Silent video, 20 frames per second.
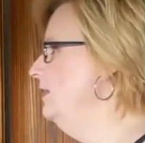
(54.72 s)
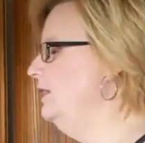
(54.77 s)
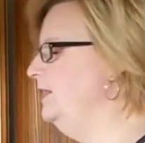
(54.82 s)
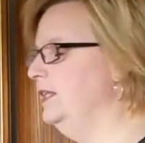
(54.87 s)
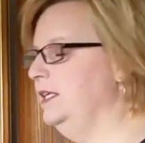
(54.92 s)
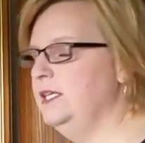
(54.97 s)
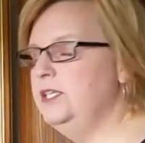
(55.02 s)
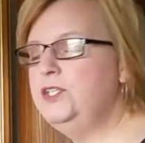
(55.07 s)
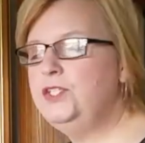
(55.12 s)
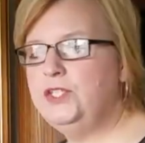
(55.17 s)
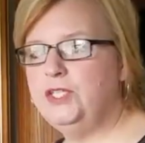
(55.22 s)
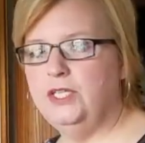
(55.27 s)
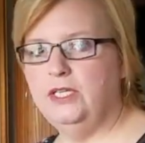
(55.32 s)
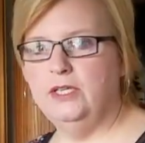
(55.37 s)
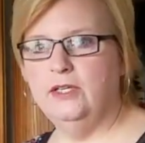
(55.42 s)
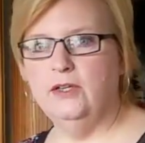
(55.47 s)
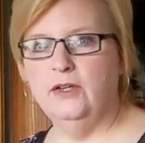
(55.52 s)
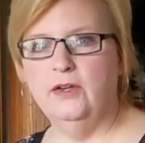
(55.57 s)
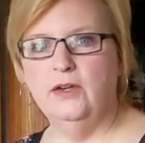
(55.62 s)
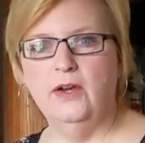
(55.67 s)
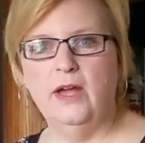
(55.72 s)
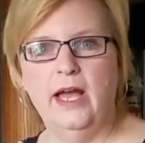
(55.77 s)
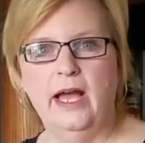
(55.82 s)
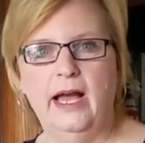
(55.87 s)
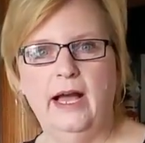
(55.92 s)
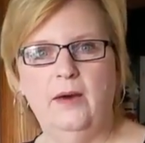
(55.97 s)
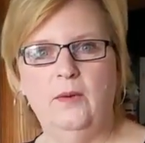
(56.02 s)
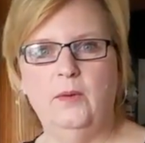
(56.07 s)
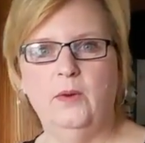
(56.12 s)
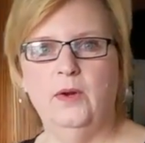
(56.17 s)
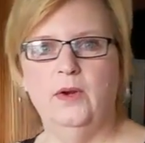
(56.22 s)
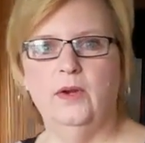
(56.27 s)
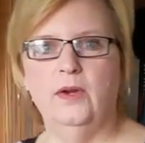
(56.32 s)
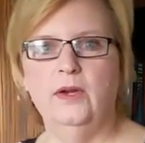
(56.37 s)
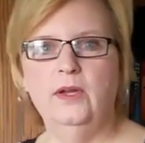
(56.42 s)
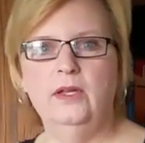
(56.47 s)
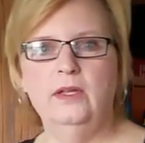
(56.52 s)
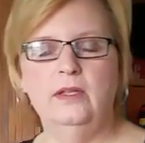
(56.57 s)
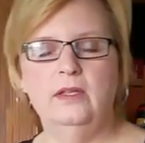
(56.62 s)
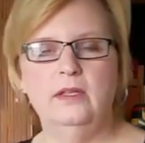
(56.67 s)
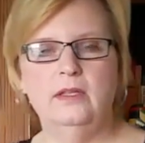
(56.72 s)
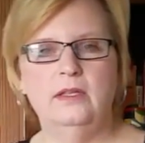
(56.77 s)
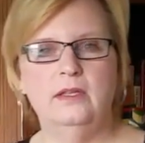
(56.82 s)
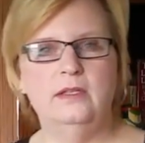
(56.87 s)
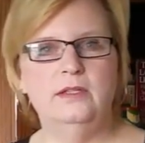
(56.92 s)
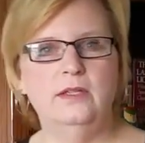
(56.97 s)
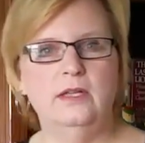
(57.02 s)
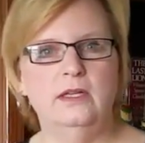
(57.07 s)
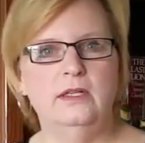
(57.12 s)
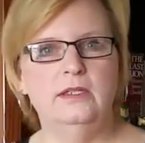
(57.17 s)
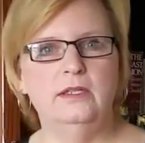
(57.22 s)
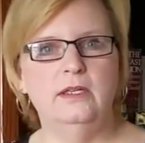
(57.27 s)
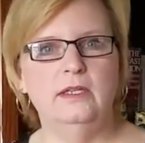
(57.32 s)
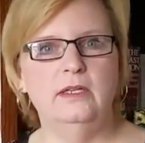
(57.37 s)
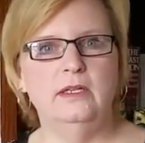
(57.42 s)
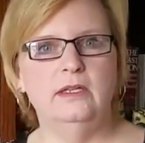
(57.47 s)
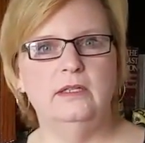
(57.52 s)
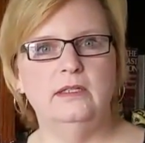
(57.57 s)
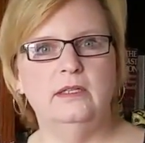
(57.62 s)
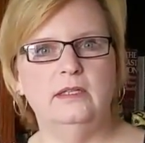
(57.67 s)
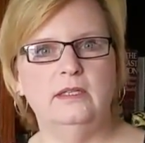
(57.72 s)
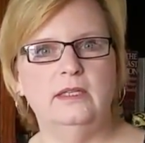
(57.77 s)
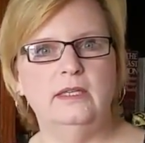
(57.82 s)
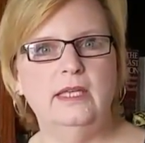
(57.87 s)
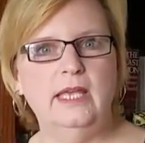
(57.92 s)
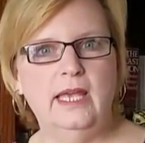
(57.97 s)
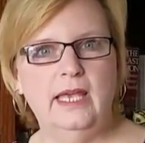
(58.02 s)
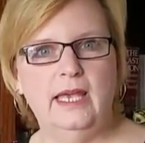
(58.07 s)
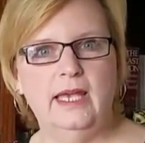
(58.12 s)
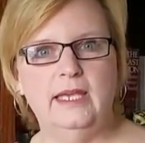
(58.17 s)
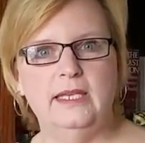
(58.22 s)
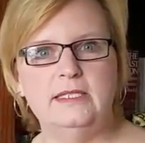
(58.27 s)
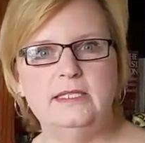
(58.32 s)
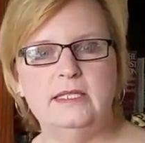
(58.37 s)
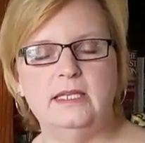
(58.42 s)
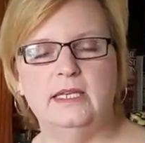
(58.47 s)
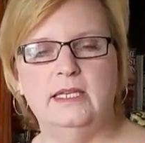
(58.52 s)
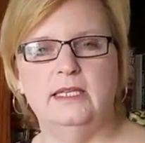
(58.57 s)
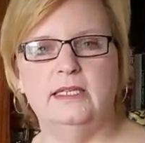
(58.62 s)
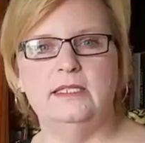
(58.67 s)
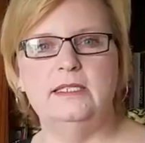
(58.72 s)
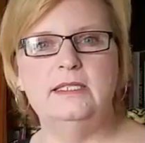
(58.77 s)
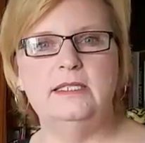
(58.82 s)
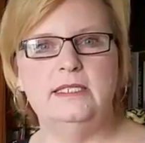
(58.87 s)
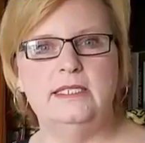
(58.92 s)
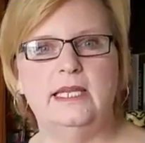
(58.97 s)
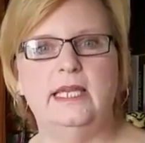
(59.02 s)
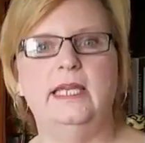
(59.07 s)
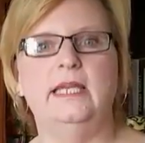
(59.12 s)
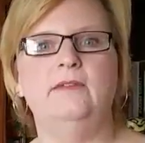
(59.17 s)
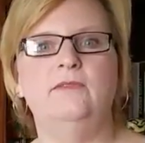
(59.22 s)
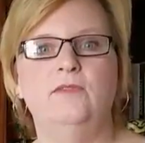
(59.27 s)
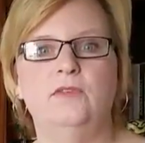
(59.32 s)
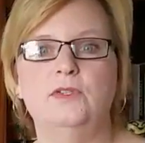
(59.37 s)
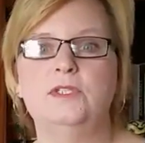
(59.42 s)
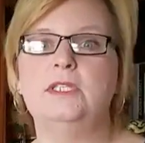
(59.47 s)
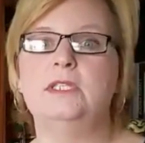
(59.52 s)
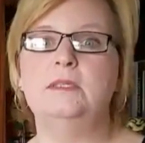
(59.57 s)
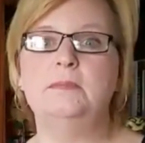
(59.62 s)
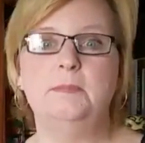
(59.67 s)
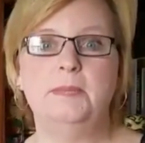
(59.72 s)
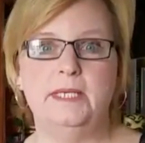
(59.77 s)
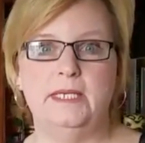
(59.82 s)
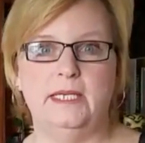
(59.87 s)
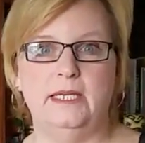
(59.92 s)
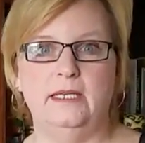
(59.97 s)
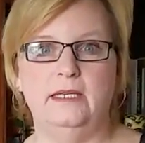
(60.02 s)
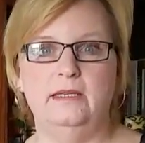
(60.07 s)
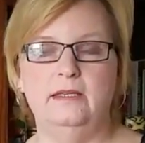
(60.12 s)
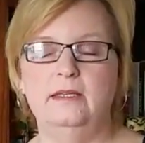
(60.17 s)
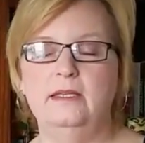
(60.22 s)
This year, our case is State versus Peak.